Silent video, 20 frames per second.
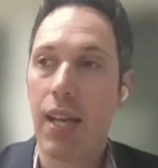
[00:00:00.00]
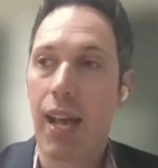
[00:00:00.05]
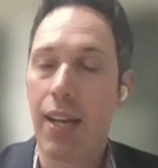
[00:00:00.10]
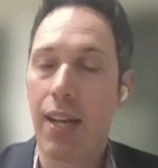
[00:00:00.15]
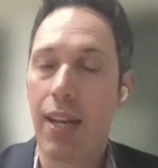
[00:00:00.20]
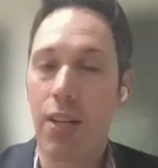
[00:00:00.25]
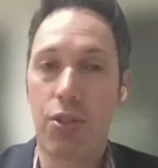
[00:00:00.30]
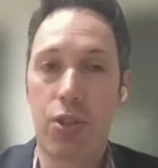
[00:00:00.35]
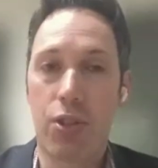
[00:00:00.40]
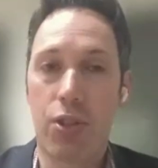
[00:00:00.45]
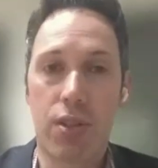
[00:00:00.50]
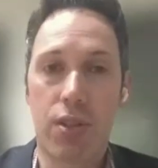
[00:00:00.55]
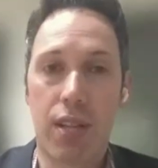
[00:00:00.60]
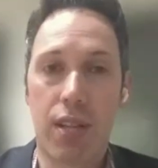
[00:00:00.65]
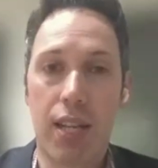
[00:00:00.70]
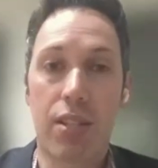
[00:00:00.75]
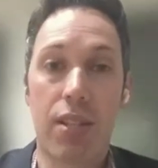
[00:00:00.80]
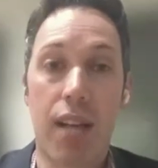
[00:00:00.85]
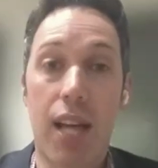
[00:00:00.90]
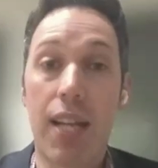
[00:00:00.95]
And it's just,
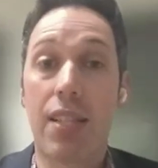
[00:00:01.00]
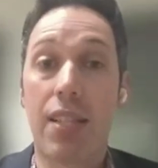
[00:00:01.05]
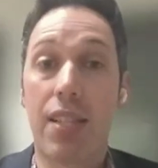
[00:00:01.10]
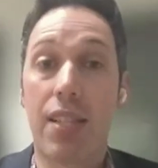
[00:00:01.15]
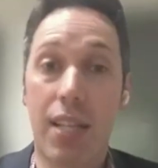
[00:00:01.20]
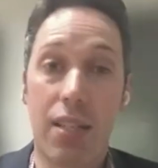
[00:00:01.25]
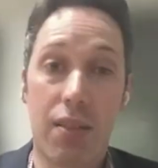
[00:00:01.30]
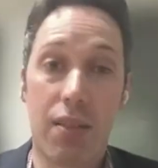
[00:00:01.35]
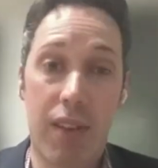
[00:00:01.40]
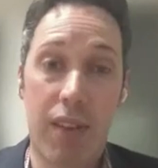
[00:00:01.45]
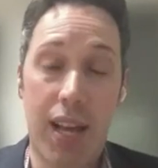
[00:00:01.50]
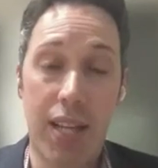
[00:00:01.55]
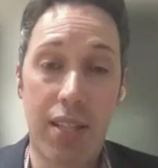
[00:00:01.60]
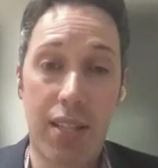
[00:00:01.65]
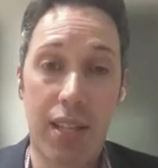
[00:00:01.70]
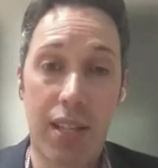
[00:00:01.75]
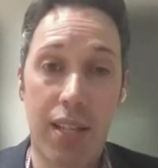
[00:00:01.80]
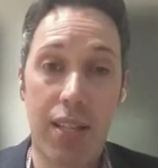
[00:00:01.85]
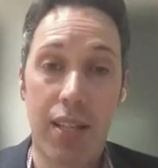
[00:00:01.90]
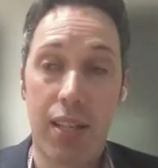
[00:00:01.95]
it's not
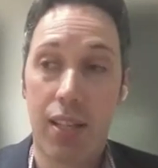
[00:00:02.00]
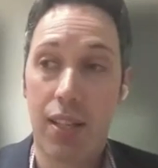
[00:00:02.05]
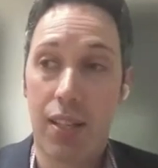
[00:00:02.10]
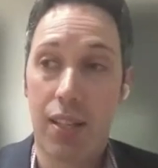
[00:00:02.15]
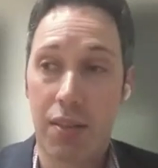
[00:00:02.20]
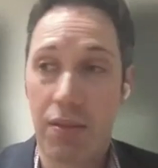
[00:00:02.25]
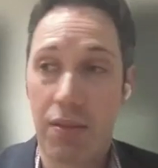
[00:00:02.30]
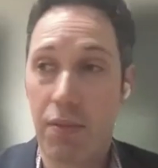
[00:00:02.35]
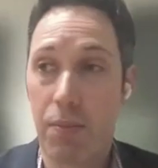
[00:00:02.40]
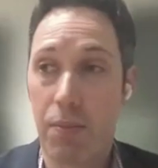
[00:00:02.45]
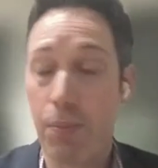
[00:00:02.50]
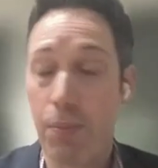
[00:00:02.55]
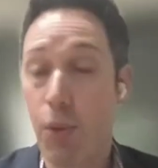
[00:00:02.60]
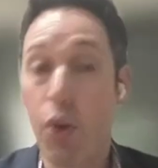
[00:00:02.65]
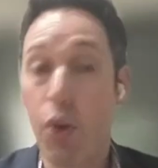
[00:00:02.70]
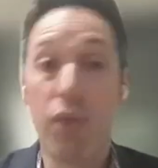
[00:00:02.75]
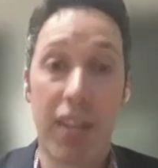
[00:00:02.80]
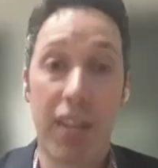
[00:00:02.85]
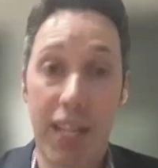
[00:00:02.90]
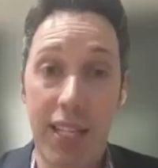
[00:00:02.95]
incentivizing
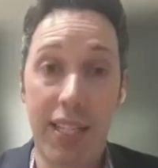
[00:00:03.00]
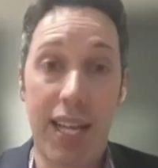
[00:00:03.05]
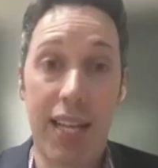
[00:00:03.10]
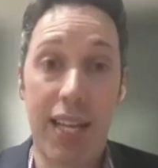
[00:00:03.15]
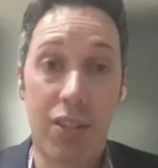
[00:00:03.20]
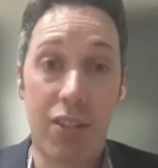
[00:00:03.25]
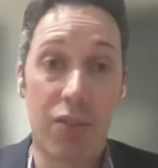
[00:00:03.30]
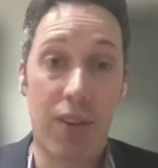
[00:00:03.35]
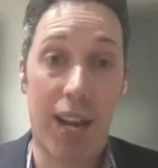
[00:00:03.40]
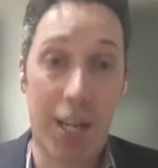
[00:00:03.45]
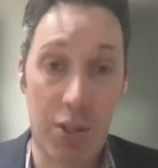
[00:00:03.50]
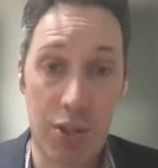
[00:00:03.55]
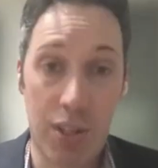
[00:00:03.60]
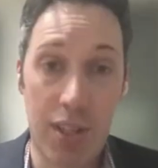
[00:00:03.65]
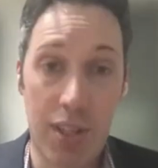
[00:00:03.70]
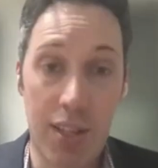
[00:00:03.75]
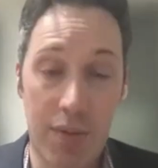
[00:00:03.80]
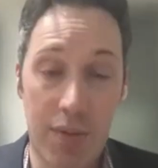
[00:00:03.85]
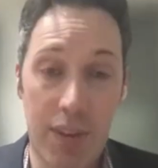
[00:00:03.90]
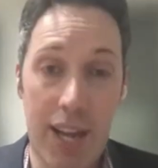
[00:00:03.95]
moving in that
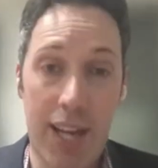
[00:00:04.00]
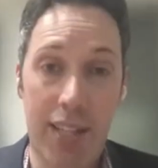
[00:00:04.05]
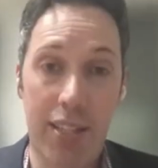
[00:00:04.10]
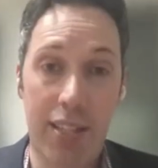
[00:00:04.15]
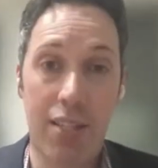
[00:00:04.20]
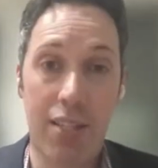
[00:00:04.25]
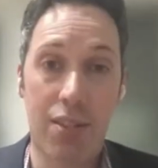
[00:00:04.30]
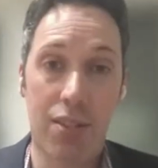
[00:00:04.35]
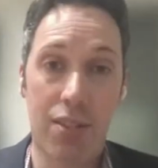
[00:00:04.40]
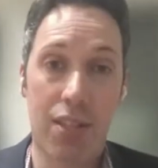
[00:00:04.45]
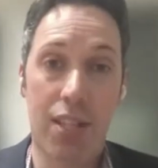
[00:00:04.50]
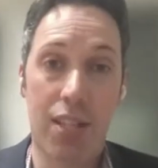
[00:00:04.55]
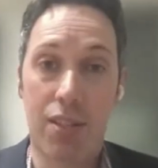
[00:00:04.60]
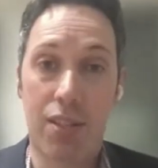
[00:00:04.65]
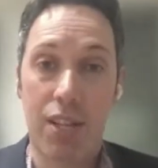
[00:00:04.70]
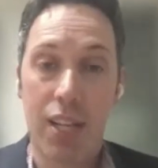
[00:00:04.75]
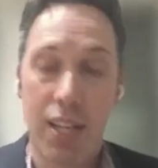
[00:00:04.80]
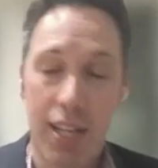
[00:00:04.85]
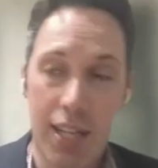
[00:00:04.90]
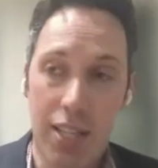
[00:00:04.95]
direction. In fact, it's, it's,
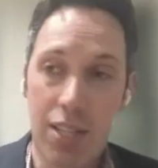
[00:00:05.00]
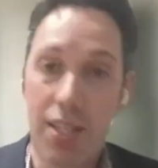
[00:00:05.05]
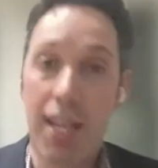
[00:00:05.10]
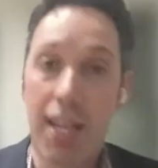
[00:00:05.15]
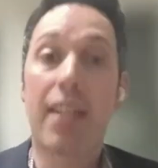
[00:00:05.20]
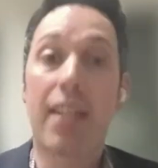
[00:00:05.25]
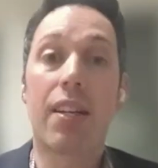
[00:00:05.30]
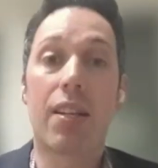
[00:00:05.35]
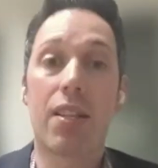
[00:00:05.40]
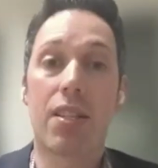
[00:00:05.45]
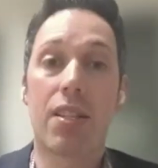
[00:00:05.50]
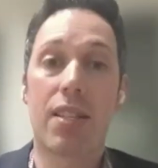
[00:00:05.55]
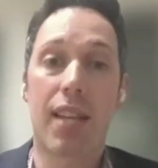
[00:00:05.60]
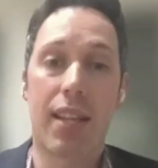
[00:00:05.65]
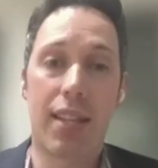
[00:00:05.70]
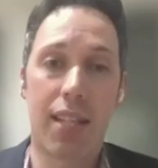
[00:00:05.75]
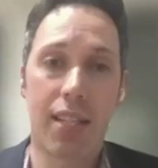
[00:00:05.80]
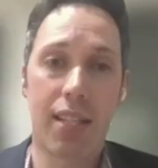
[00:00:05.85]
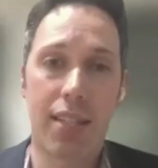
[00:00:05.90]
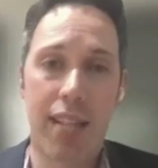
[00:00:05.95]
it's taking us, I
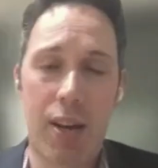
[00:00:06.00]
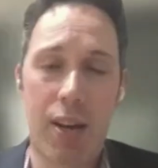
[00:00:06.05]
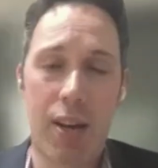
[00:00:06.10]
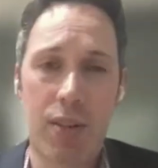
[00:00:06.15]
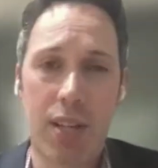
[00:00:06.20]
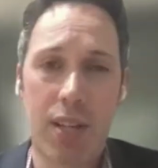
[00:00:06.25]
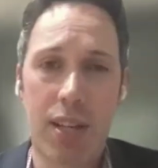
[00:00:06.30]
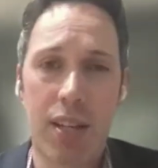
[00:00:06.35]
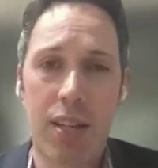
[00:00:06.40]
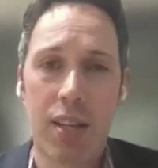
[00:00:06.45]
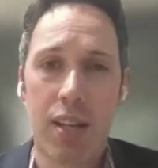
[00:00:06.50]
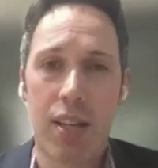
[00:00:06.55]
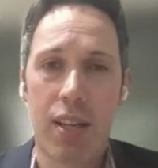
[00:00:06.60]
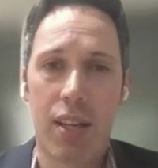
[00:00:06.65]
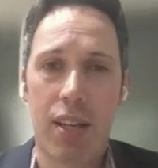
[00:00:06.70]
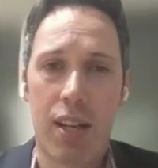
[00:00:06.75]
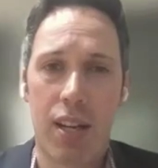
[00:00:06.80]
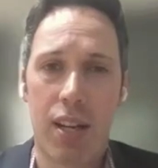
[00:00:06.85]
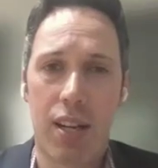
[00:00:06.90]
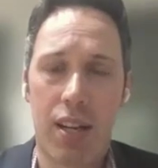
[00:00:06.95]
think, down a,
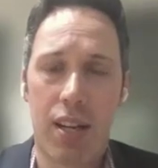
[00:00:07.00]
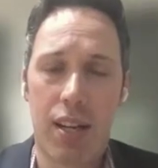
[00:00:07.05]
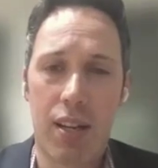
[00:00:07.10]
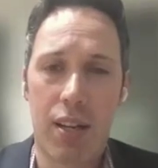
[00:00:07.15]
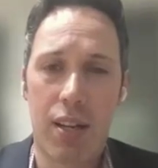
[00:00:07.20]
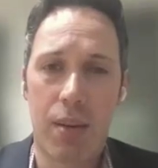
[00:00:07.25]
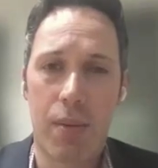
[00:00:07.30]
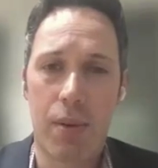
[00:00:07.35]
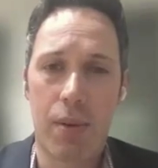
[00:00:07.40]
a,